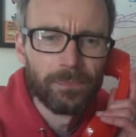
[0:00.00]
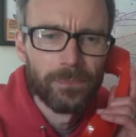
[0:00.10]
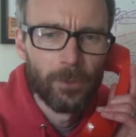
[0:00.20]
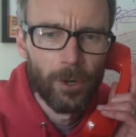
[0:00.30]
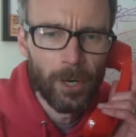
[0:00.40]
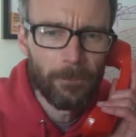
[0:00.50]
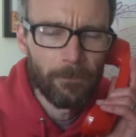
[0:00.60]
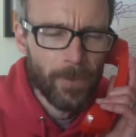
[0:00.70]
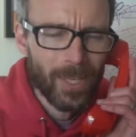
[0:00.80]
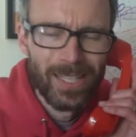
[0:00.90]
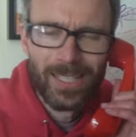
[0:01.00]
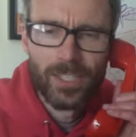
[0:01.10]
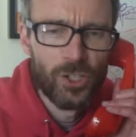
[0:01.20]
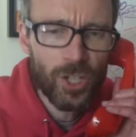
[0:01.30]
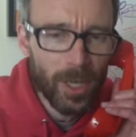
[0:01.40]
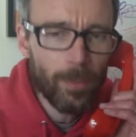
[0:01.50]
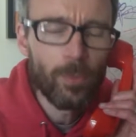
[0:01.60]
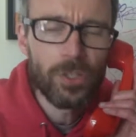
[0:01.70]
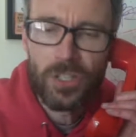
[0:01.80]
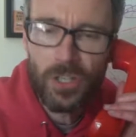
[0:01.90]
all right? And Jim
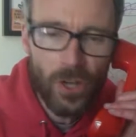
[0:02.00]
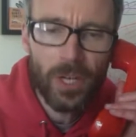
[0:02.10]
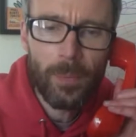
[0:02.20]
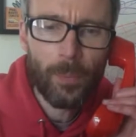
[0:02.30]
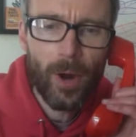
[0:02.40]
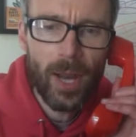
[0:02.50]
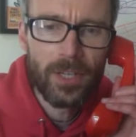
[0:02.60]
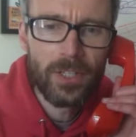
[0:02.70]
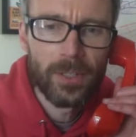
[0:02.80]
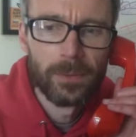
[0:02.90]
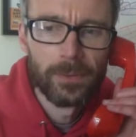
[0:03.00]
was not impressed.